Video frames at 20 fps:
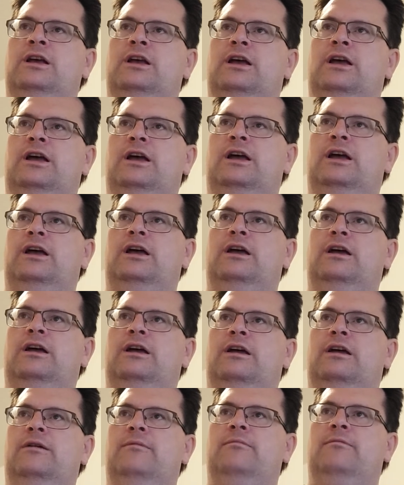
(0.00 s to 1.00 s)

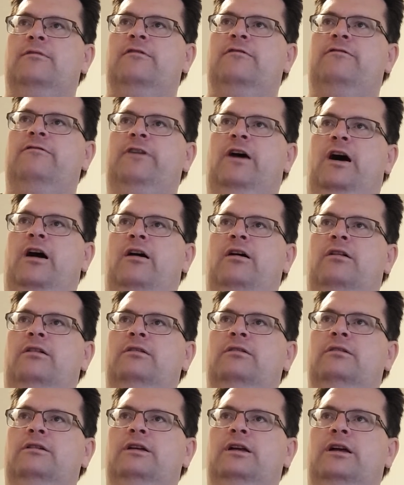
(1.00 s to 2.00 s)
uh,
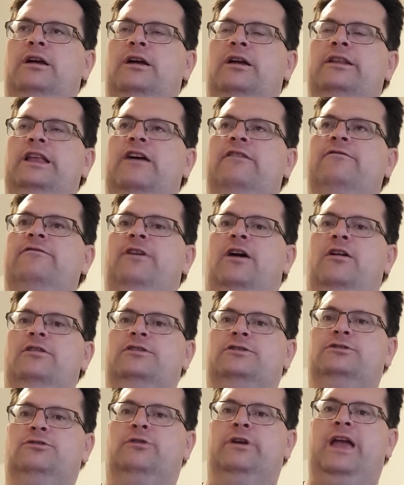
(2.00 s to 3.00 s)
fall, uh, not fall,
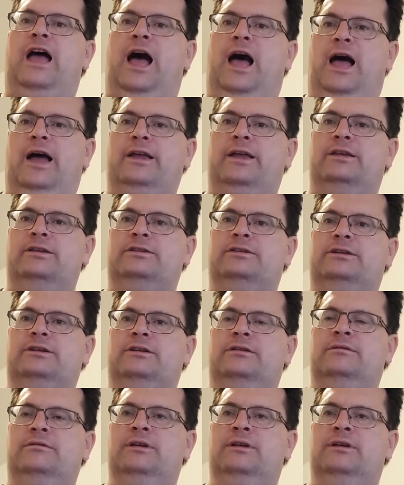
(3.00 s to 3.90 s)
sorry, August